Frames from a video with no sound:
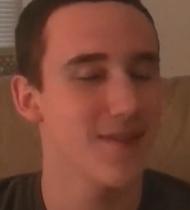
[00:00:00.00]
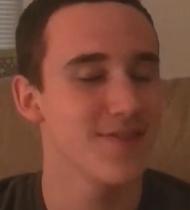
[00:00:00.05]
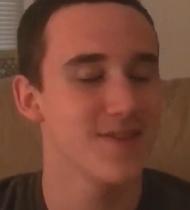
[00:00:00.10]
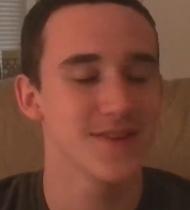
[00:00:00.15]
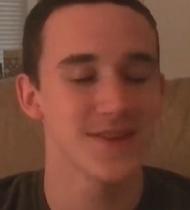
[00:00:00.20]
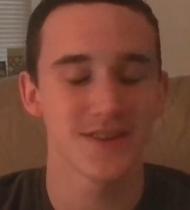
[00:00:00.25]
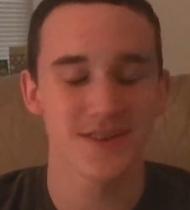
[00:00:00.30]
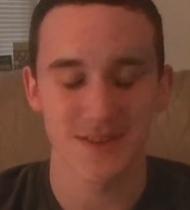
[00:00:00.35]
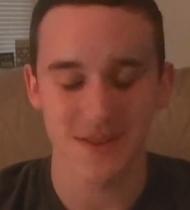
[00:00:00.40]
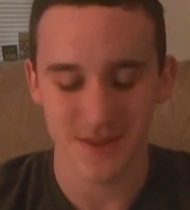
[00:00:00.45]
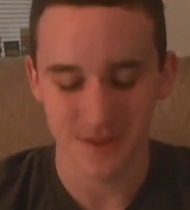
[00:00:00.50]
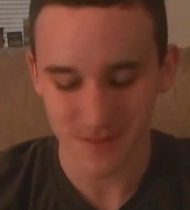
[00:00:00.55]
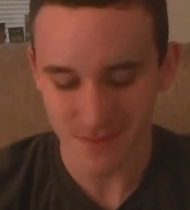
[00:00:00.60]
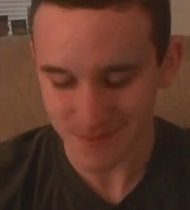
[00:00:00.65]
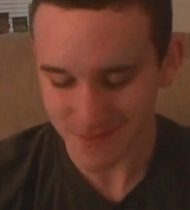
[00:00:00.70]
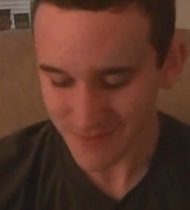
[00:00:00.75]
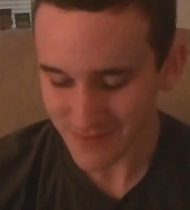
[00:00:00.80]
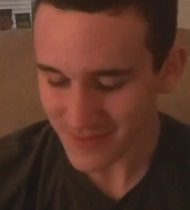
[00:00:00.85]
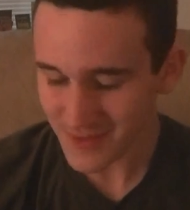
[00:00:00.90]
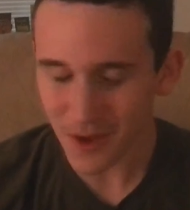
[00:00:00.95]
This is,
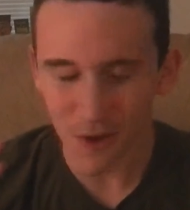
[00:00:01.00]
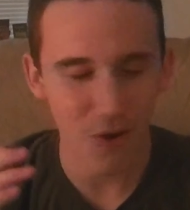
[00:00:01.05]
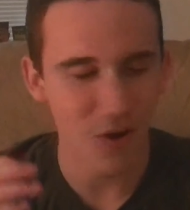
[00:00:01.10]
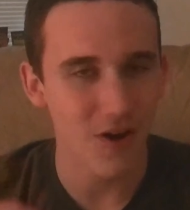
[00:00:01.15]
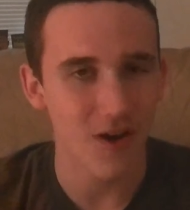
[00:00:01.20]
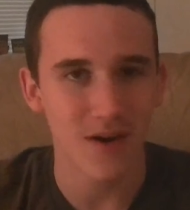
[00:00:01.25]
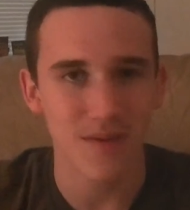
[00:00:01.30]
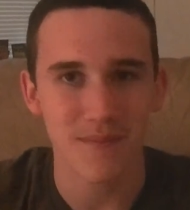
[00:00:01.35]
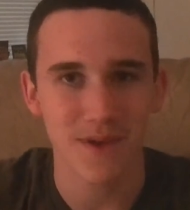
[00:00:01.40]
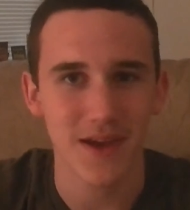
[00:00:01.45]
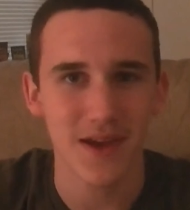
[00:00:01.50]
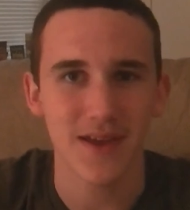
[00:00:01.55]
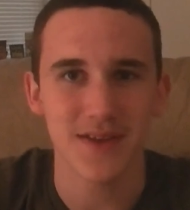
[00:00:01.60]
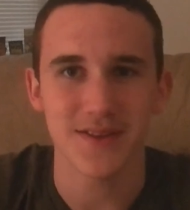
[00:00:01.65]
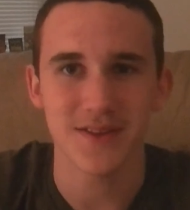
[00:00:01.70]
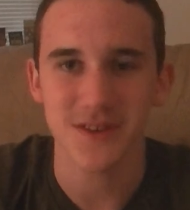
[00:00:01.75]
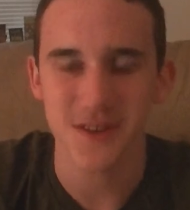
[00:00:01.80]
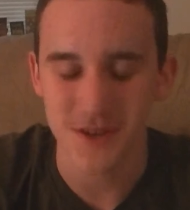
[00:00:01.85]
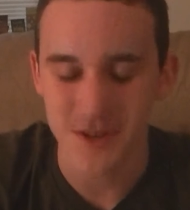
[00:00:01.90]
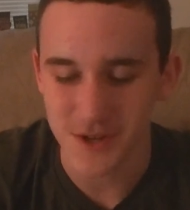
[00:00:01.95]
oh man,
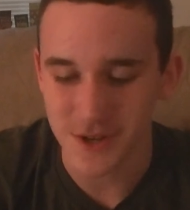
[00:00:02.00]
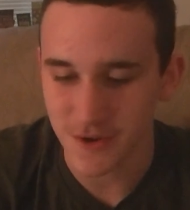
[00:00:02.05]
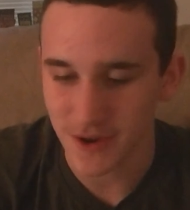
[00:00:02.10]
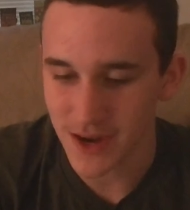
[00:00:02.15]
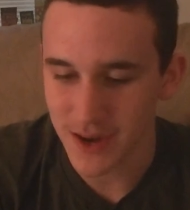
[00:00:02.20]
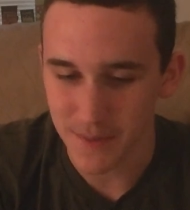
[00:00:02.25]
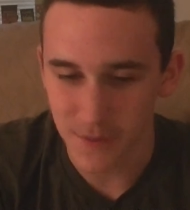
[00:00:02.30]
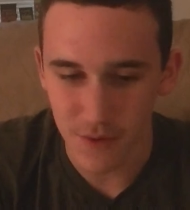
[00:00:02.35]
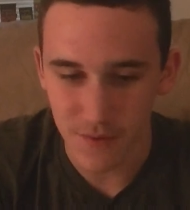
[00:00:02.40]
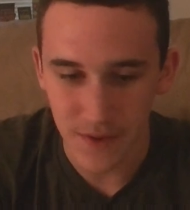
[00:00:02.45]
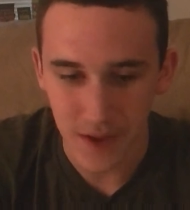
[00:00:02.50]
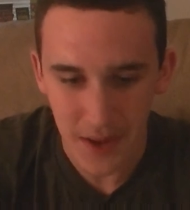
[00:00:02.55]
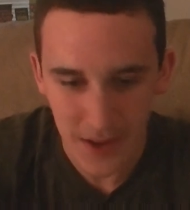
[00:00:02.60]
such a great movie.